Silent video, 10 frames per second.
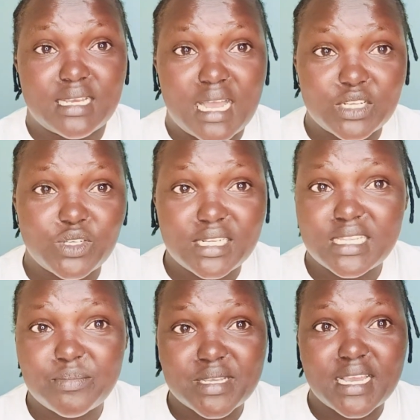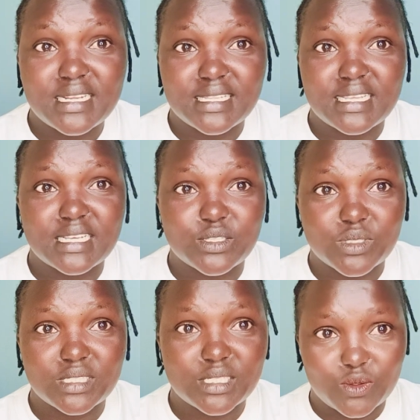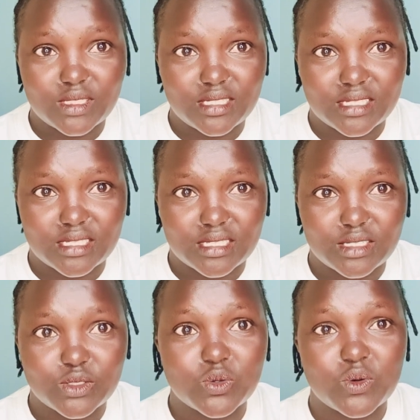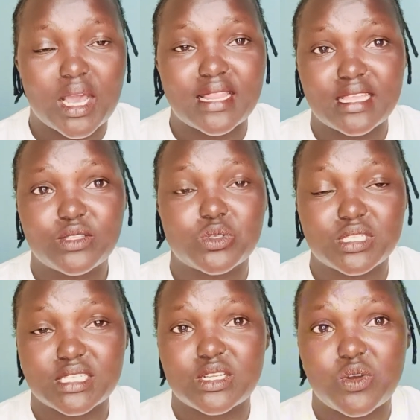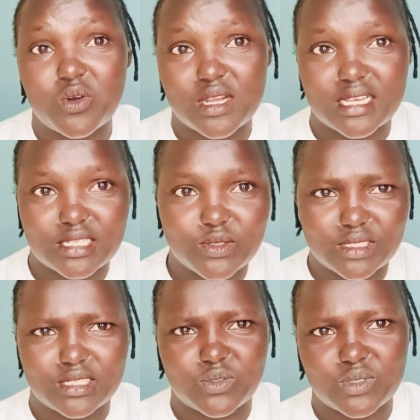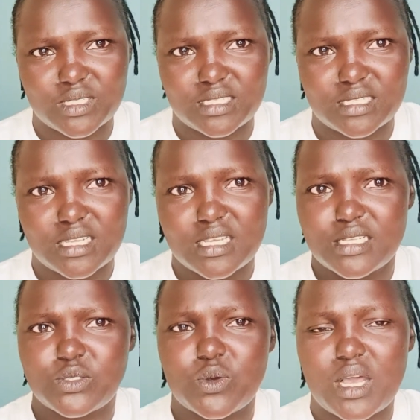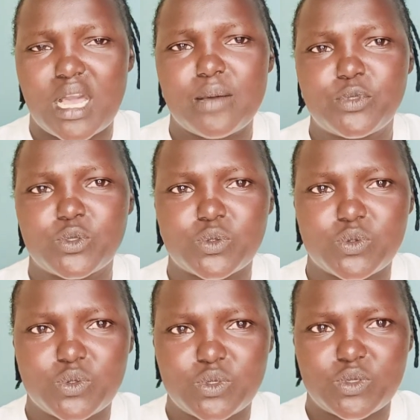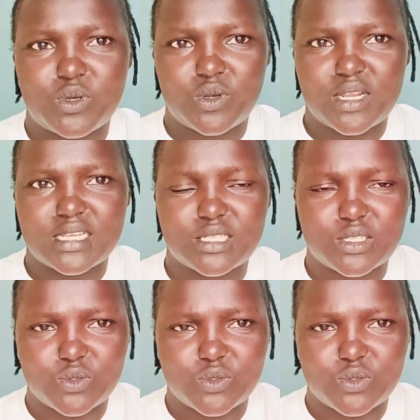actually they began in the year 2020, and that was in August 2020. So up to August